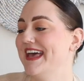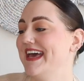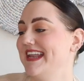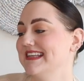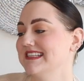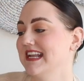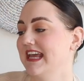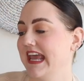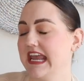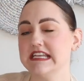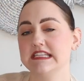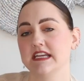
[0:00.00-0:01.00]
it isn't an
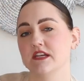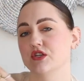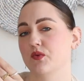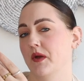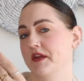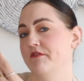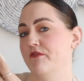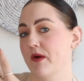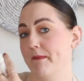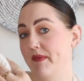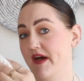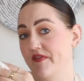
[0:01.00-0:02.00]
18 to
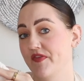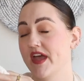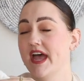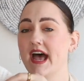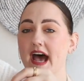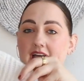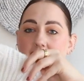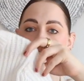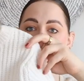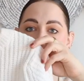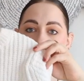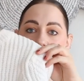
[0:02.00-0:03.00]
24 month. I
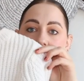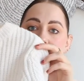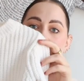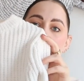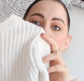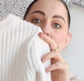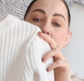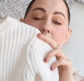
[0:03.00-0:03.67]
like things that are not